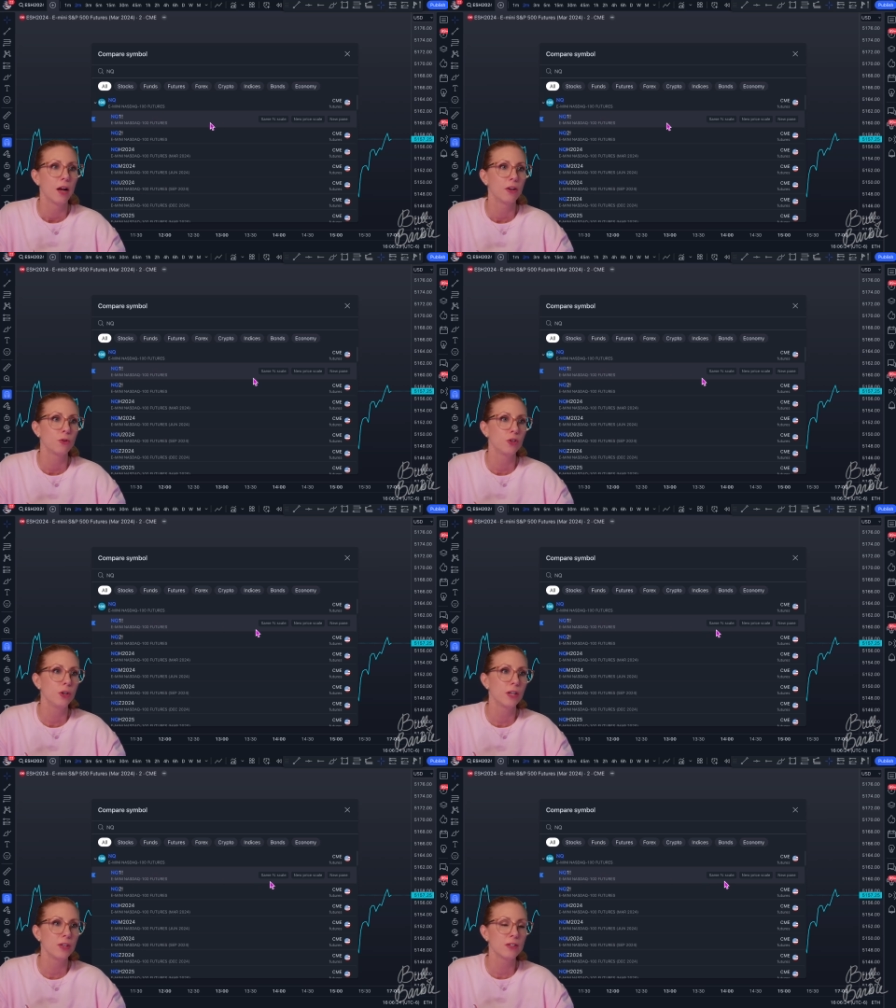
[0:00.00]
You
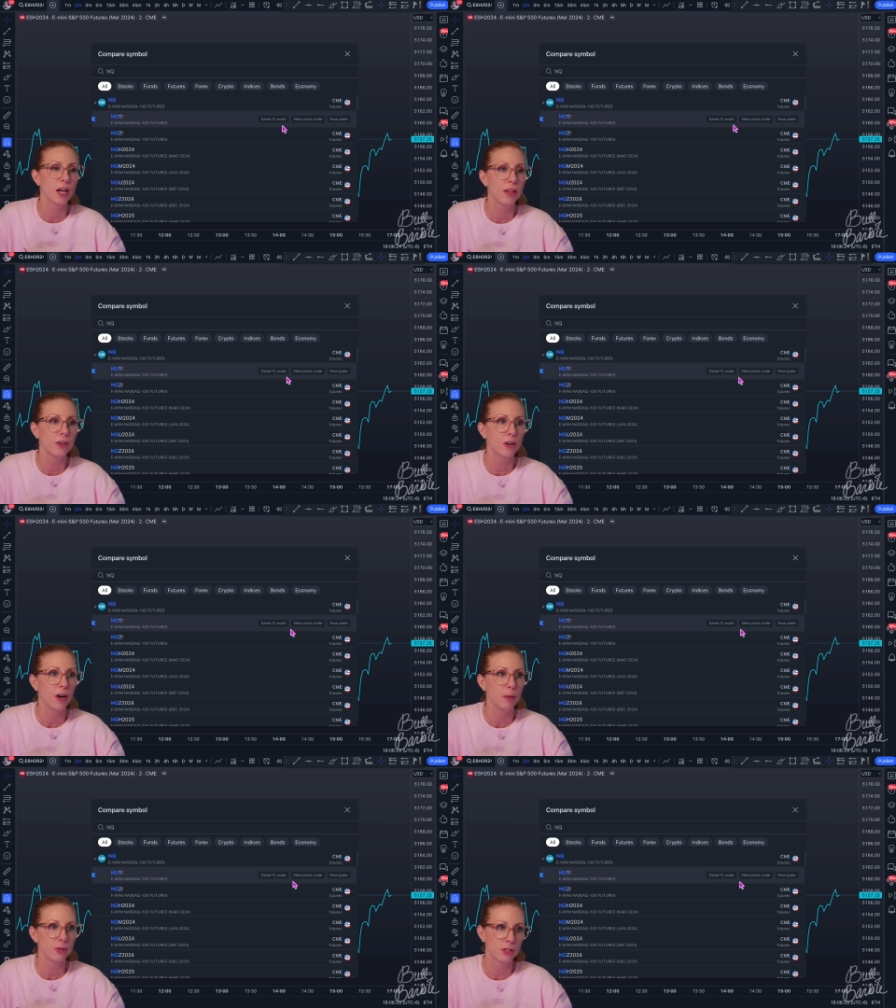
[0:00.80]
get these other
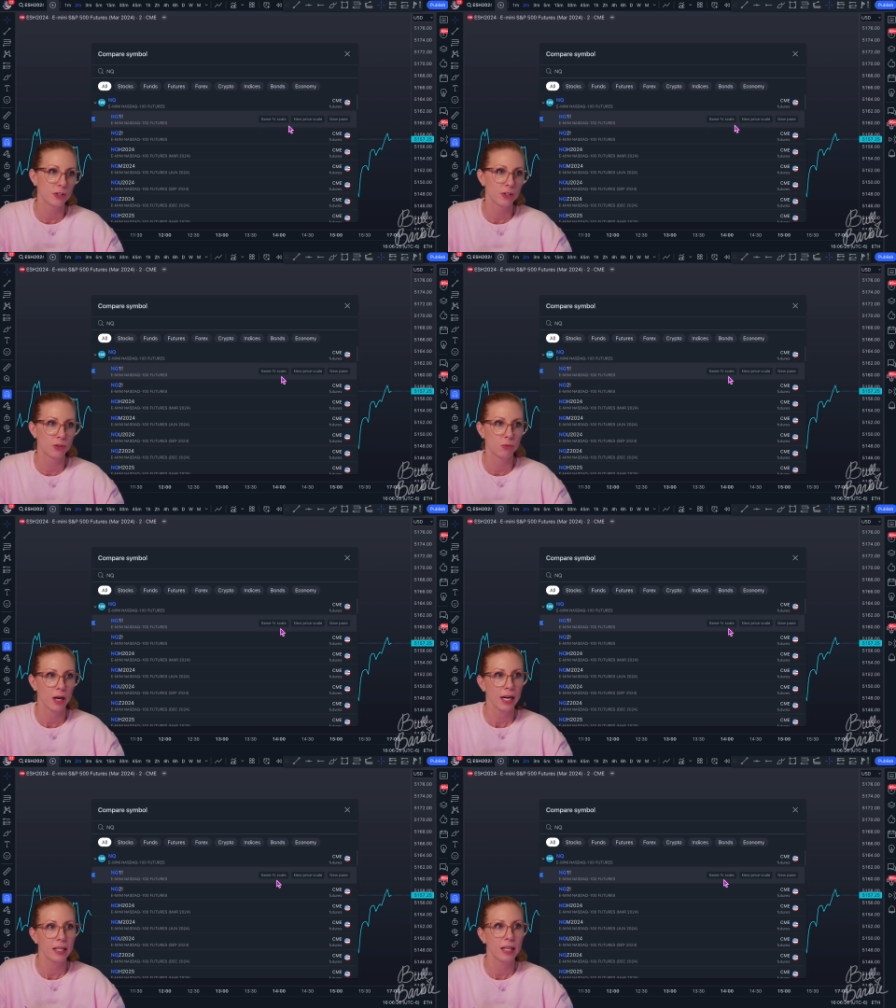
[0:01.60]
options to the
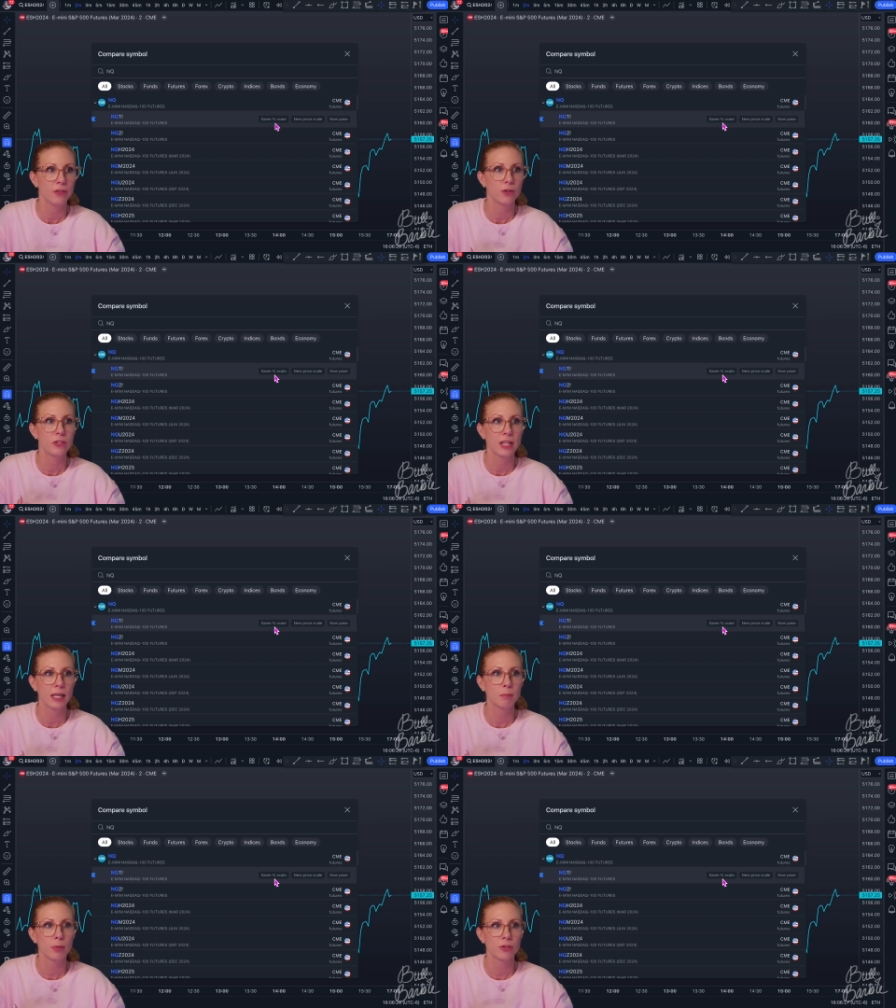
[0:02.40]
right and they're
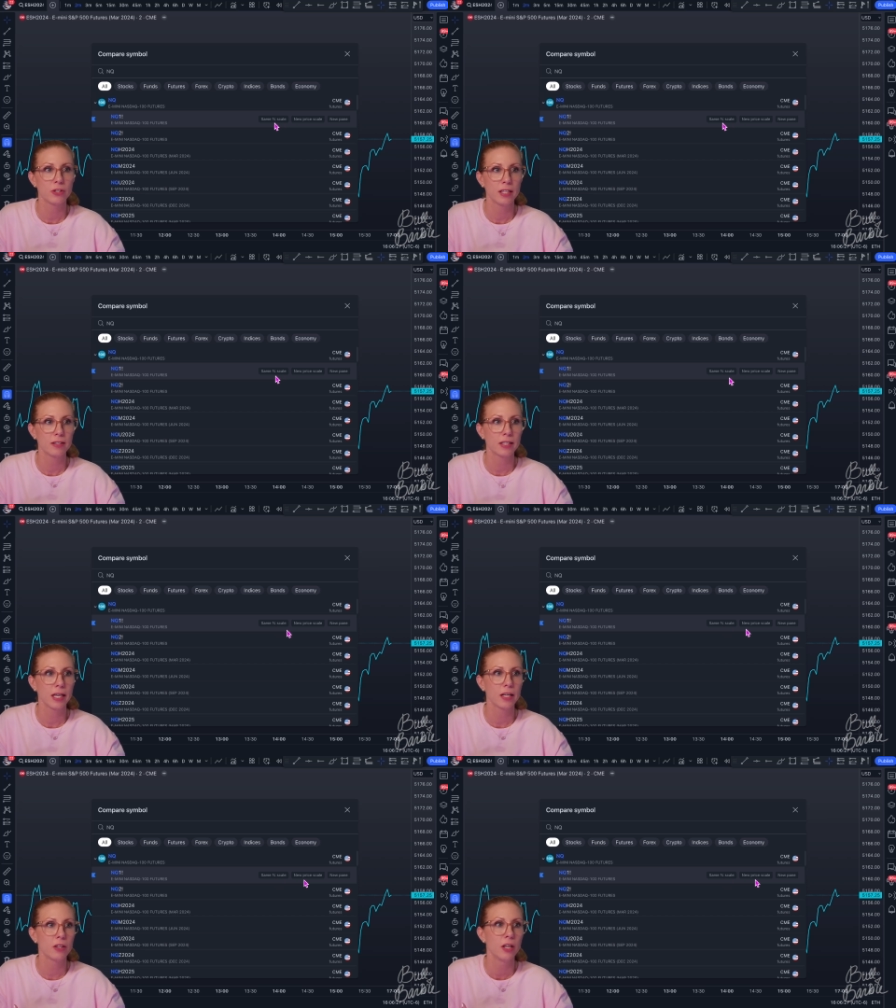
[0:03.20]
same percent
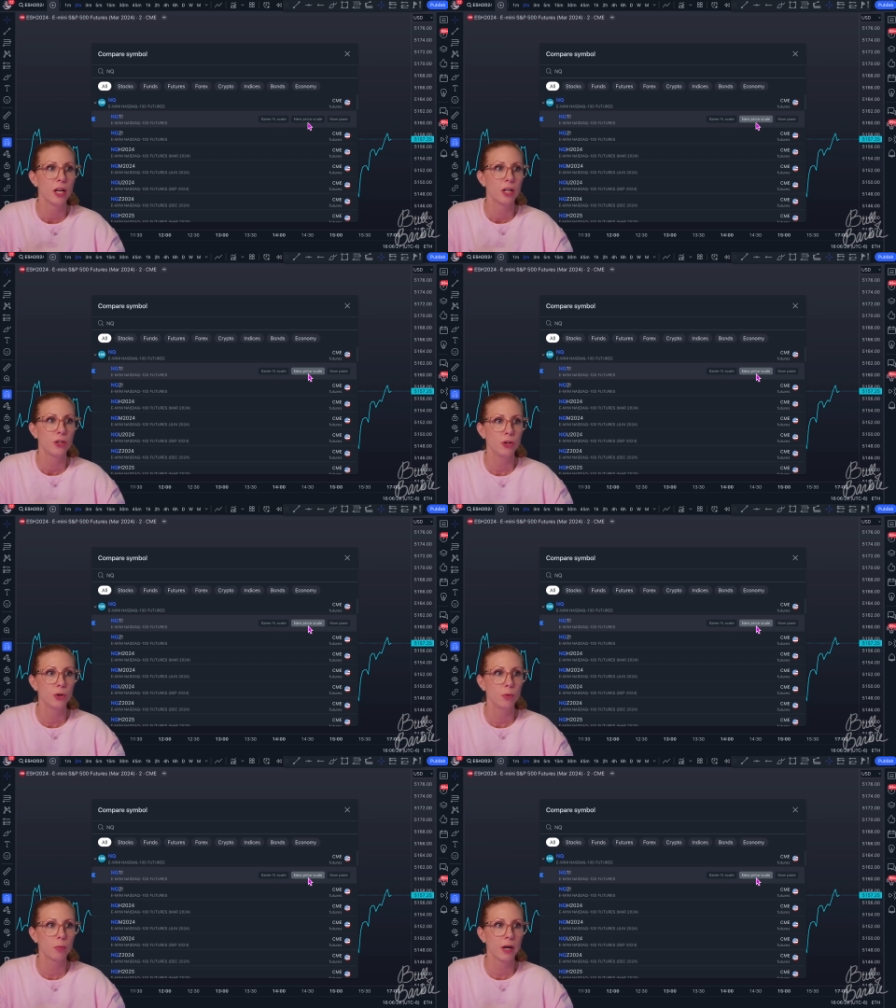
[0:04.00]
scale,
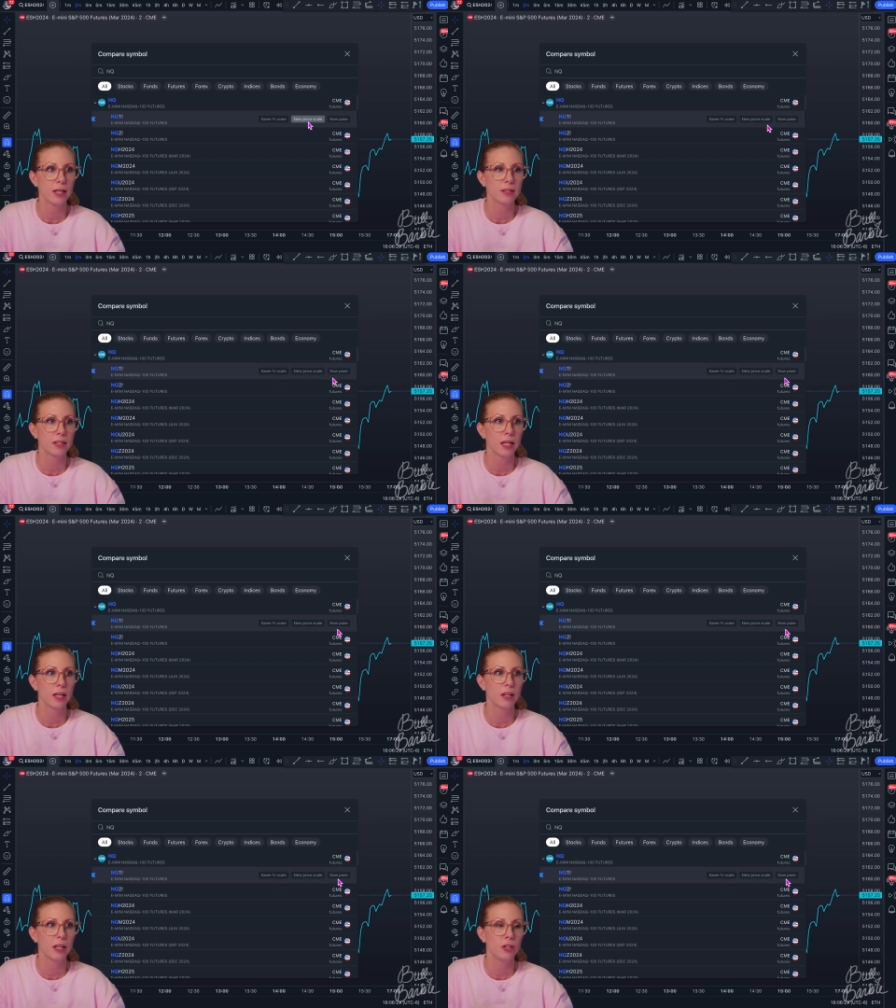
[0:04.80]
new price
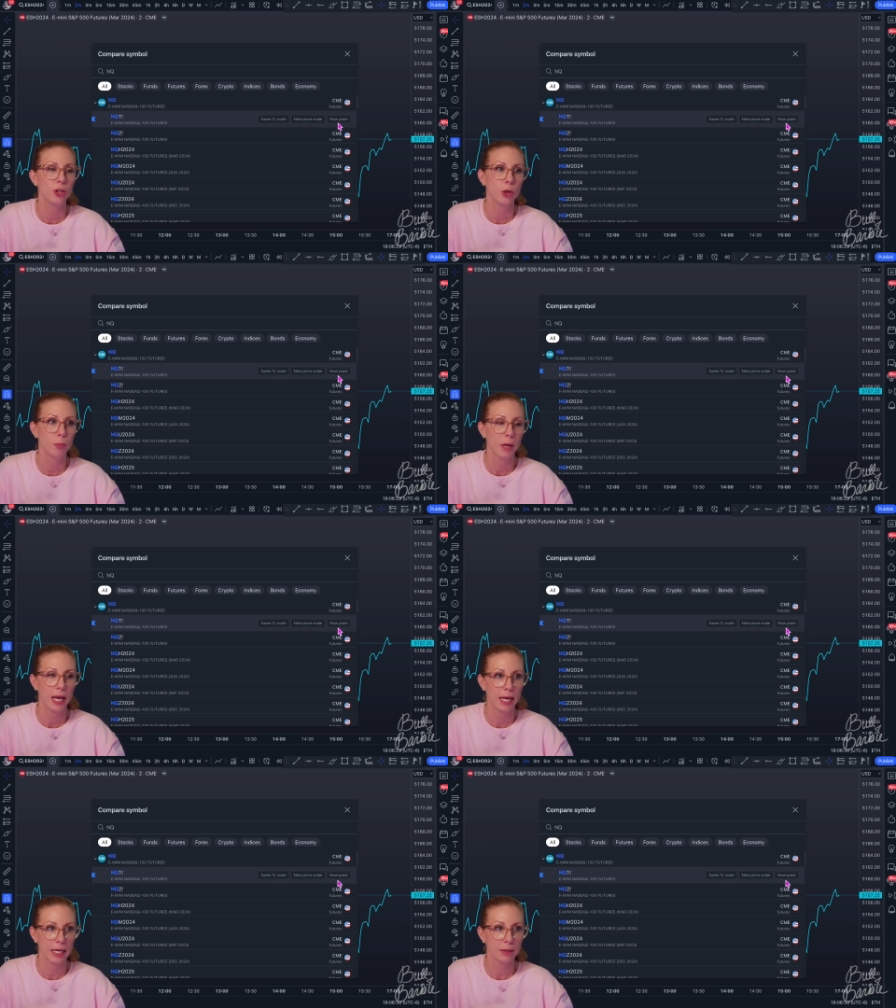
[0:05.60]
scale, and new
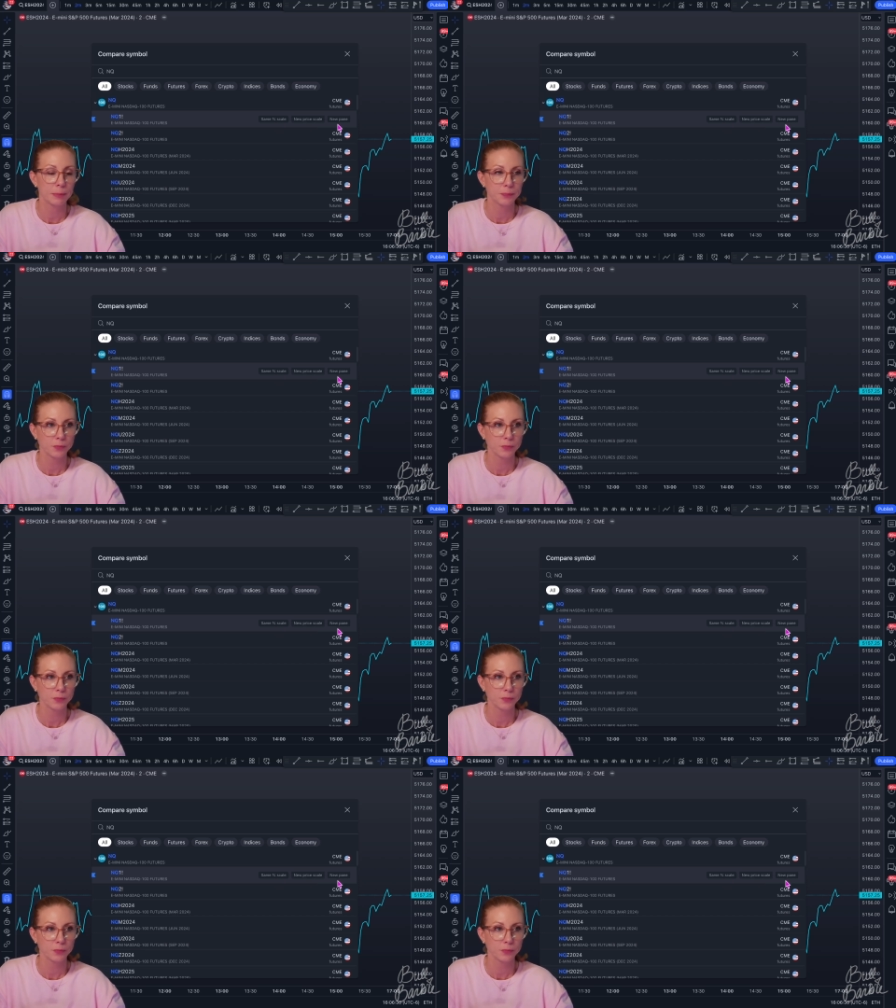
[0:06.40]
pane.